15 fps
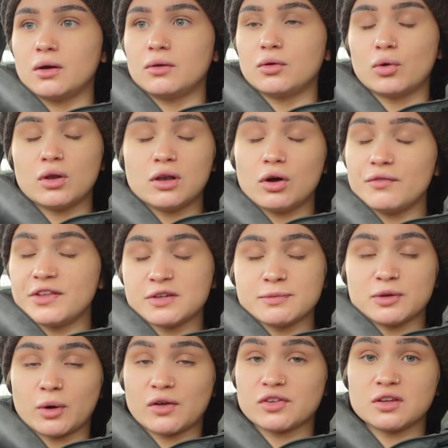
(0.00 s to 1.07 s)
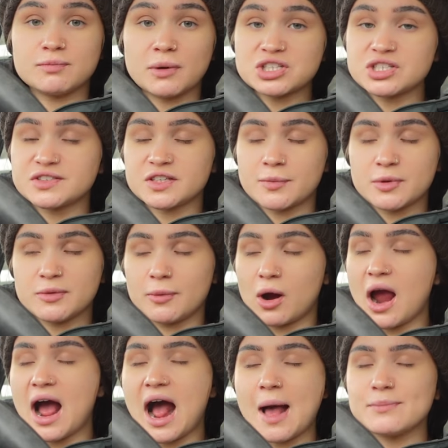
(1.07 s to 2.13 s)
or a lot of these midwives, as much as some of them
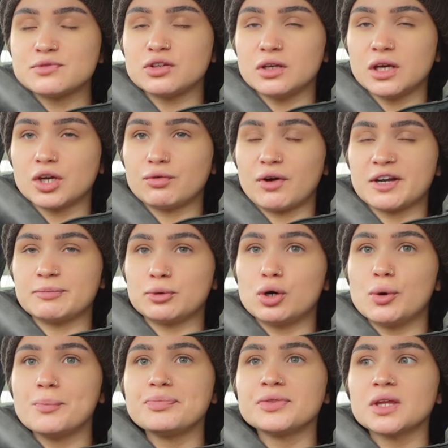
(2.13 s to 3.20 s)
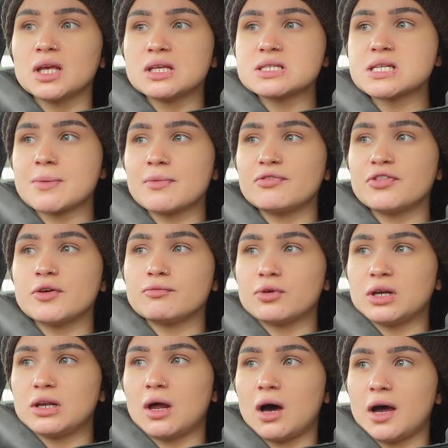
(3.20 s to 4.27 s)
are absolutely incredible, some of them
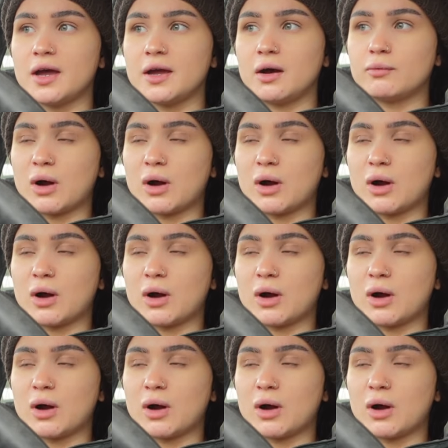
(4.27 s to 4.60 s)
rely,